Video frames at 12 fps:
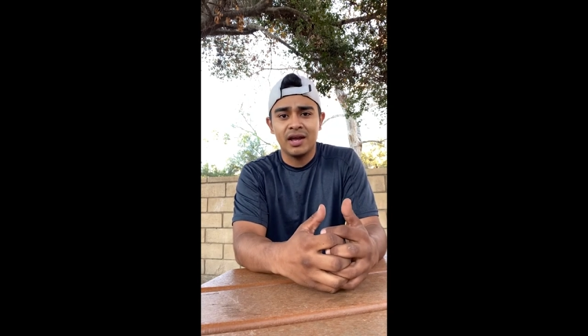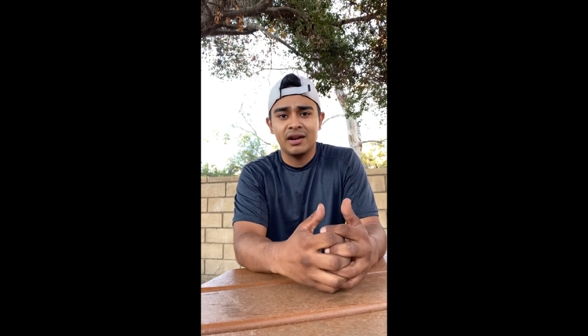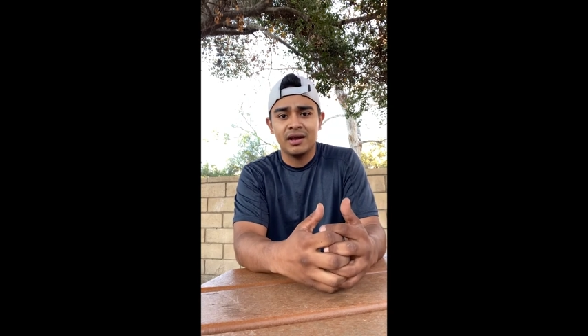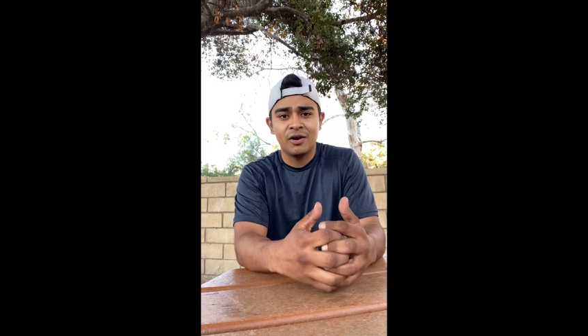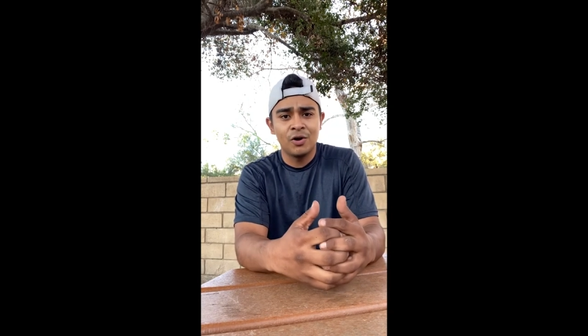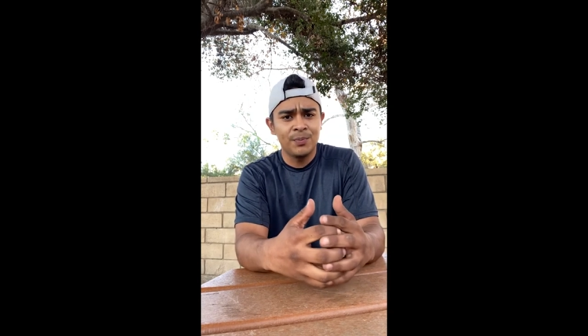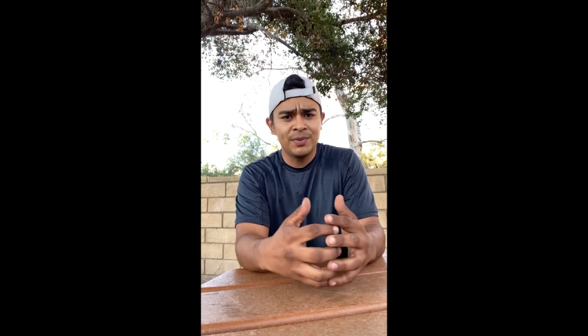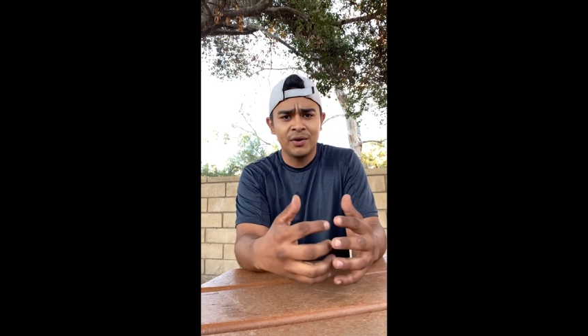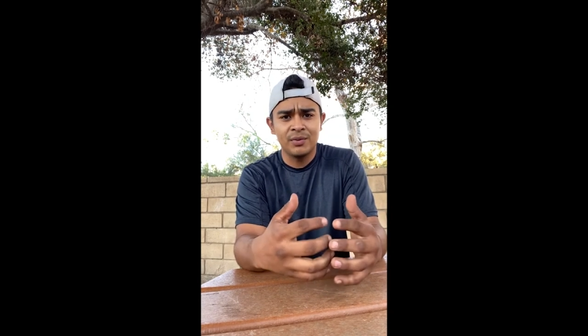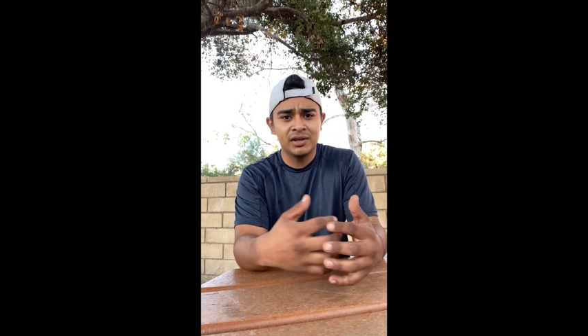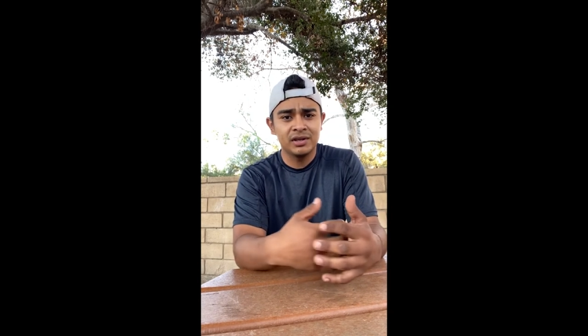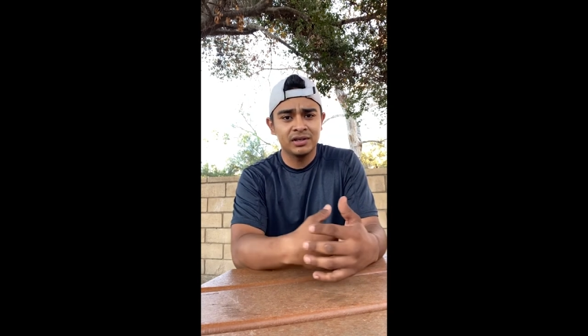and I hope
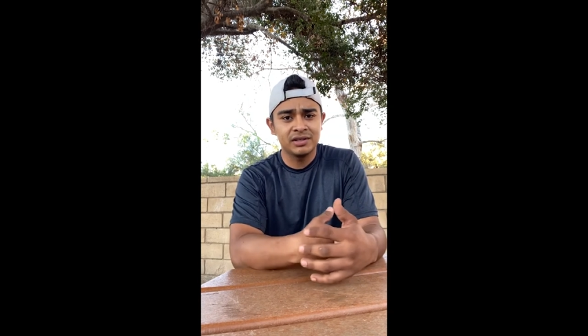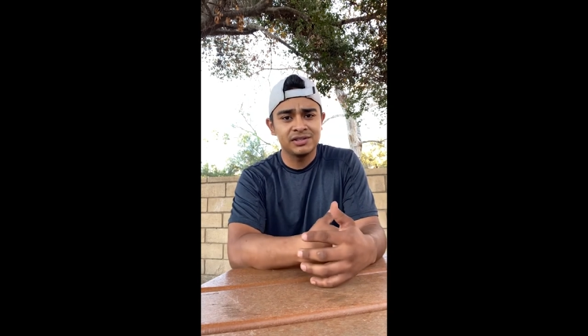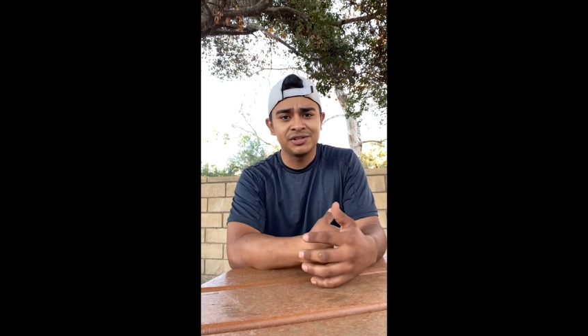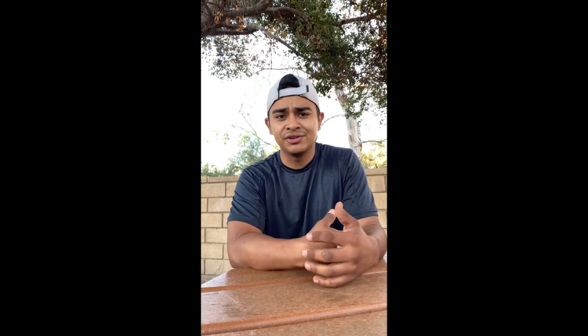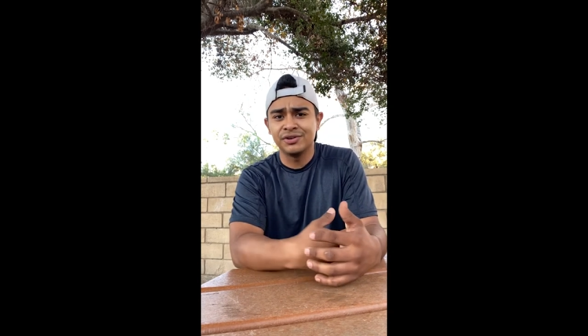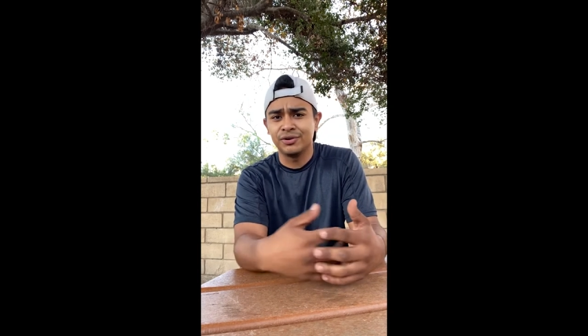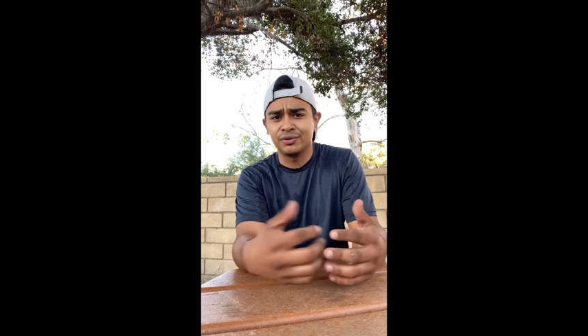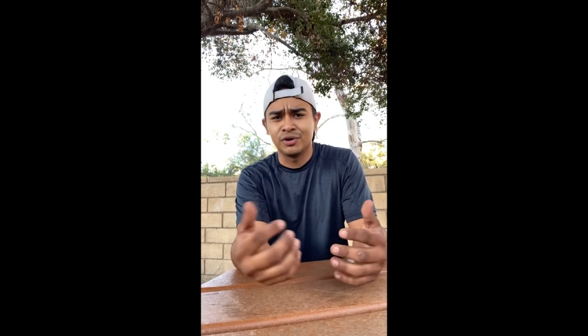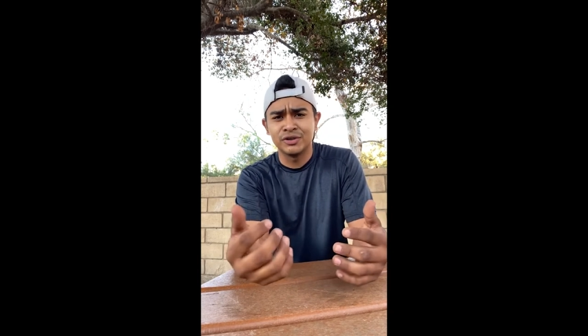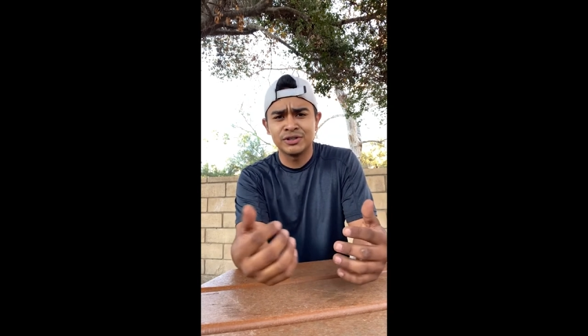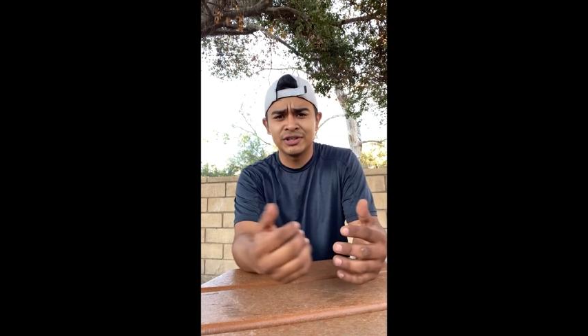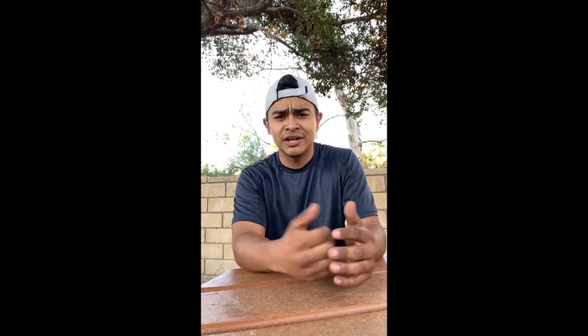that we can continue to
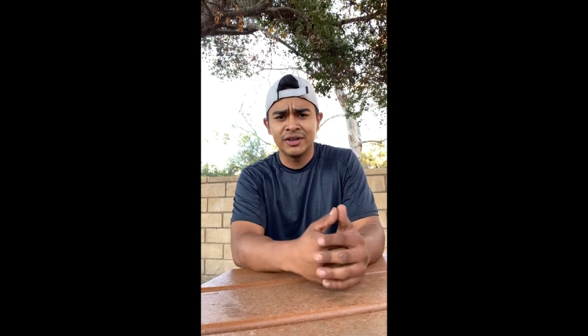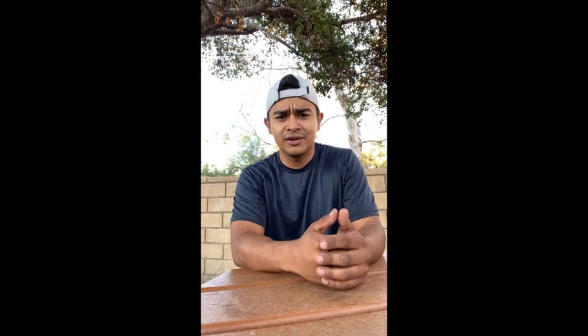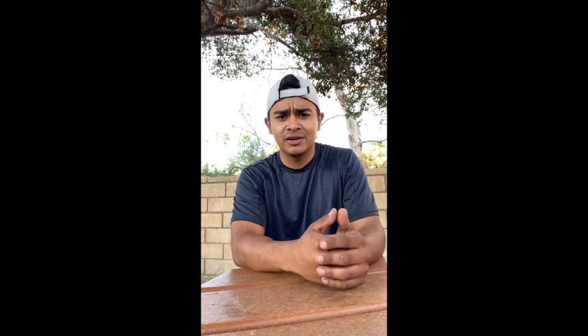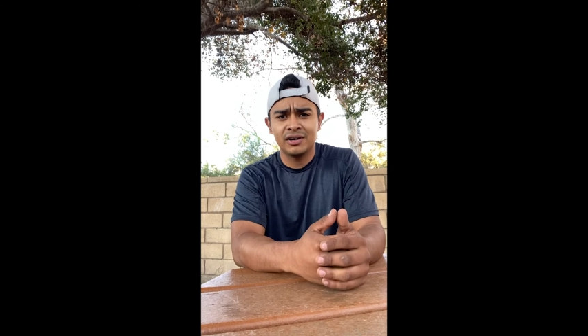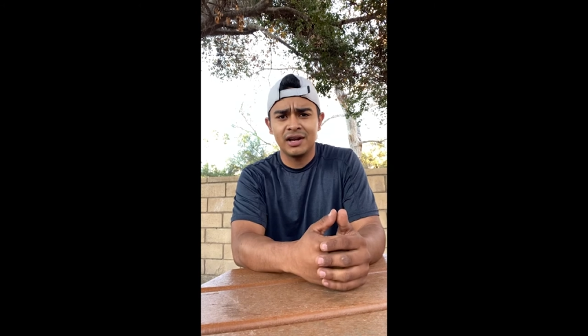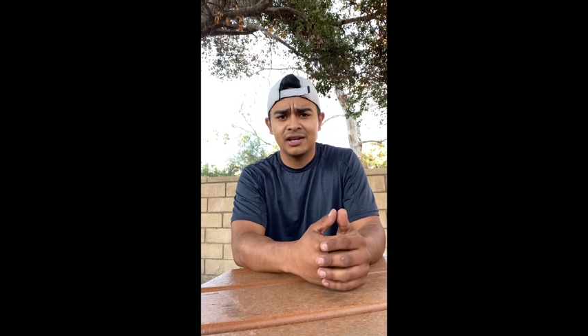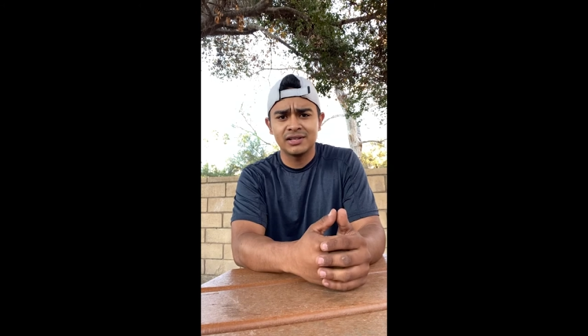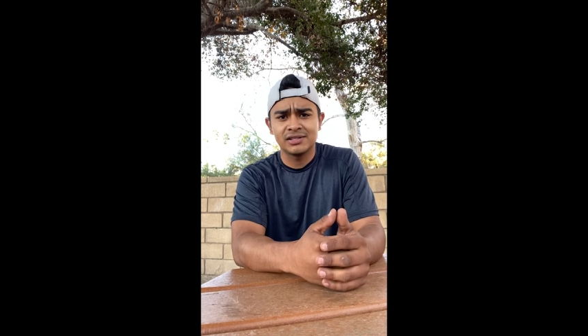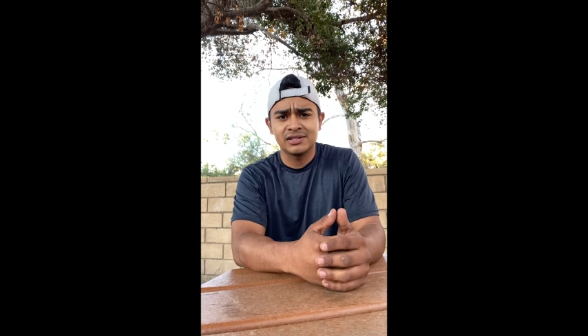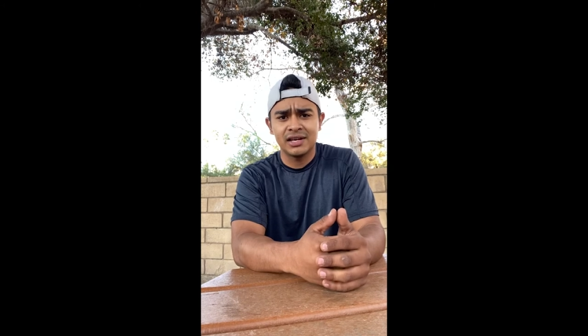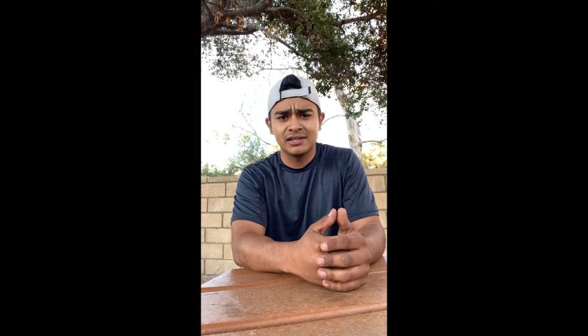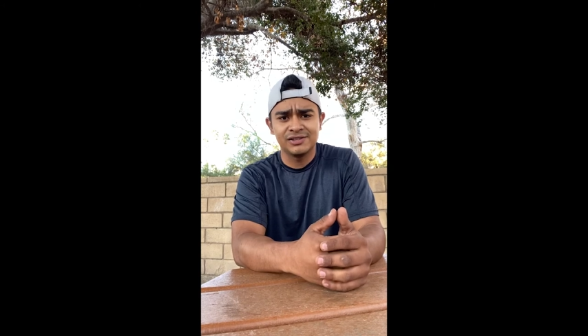grow together
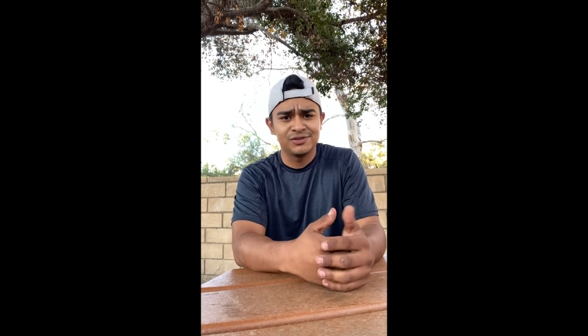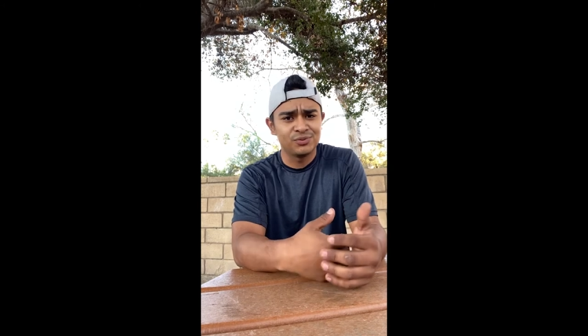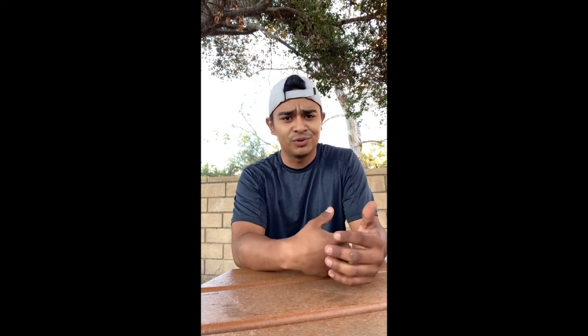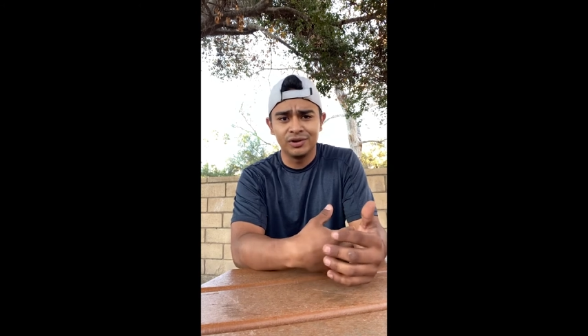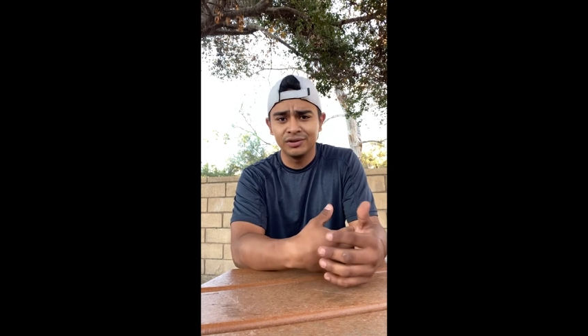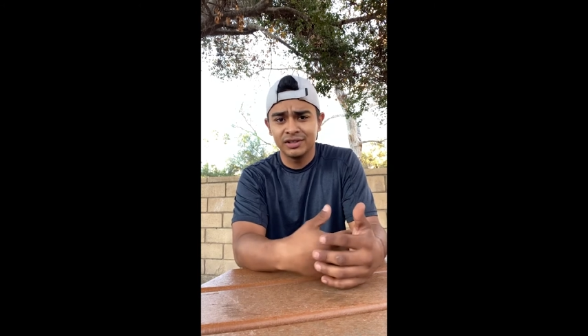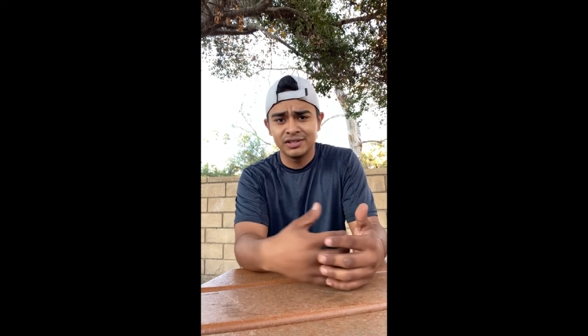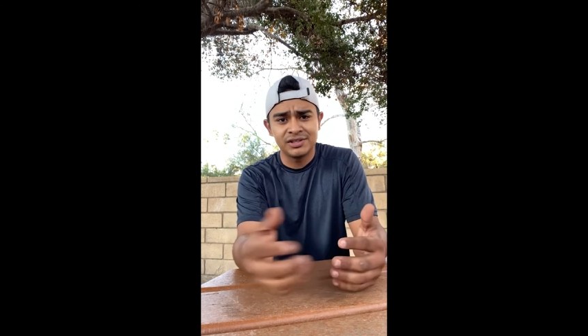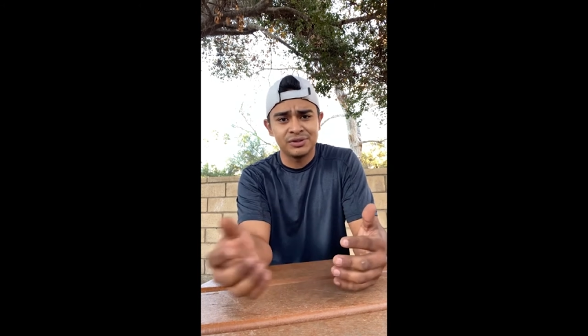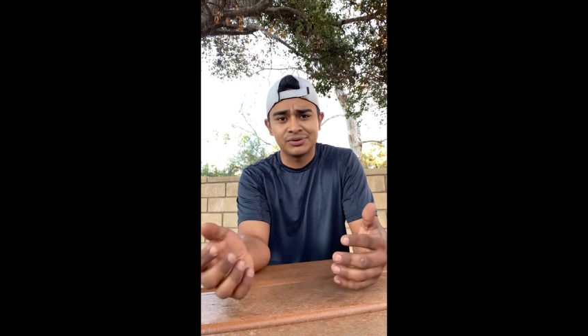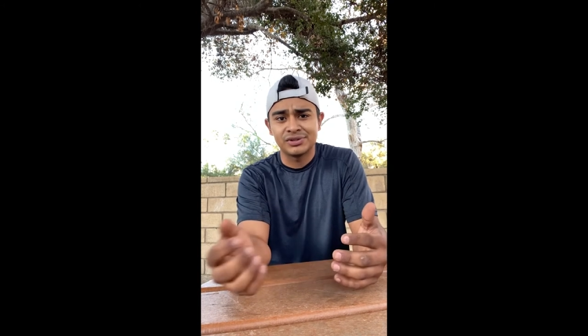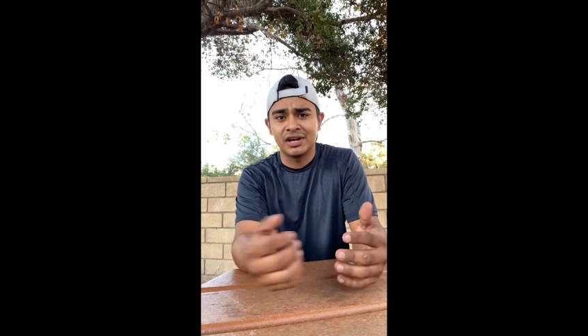as this world
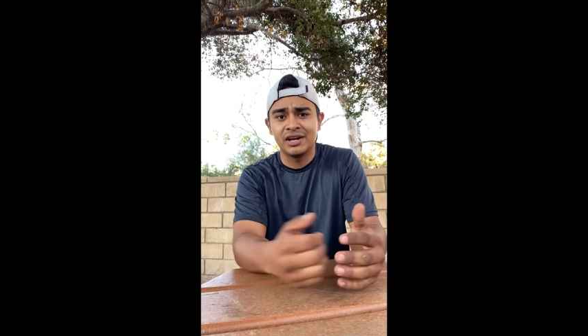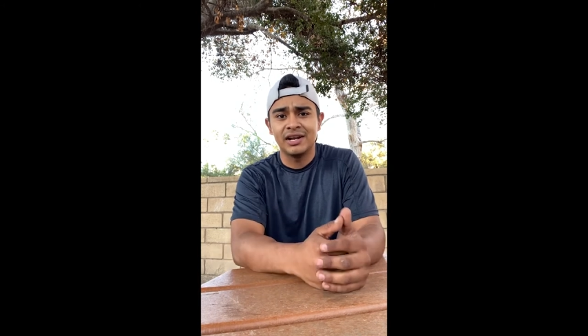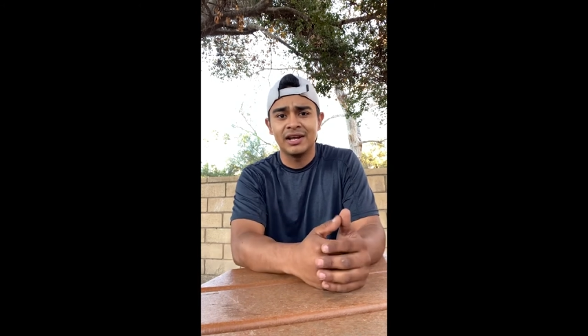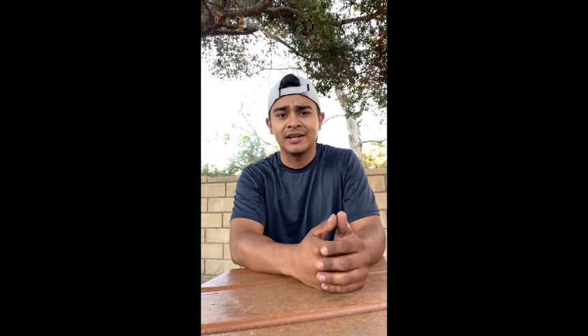continues on.